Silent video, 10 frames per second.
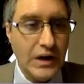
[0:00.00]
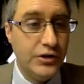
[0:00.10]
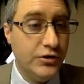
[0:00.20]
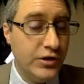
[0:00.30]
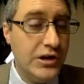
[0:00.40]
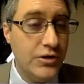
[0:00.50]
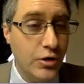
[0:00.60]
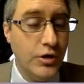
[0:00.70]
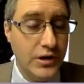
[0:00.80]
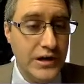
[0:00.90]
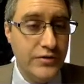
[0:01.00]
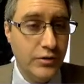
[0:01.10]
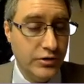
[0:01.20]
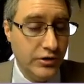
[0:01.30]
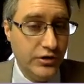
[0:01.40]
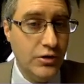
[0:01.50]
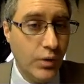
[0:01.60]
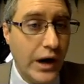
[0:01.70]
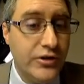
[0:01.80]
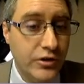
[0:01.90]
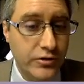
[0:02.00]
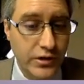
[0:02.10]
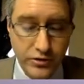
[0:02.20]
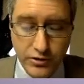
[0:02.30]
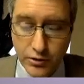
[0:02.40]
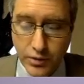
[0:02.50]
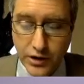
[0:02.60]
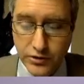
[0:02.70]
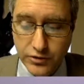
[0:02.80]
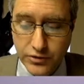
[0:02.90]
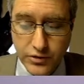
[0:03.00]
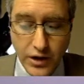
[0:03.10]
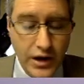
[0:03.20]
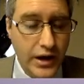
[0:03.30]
to see good and evil, to see righteousness and unrighteousness,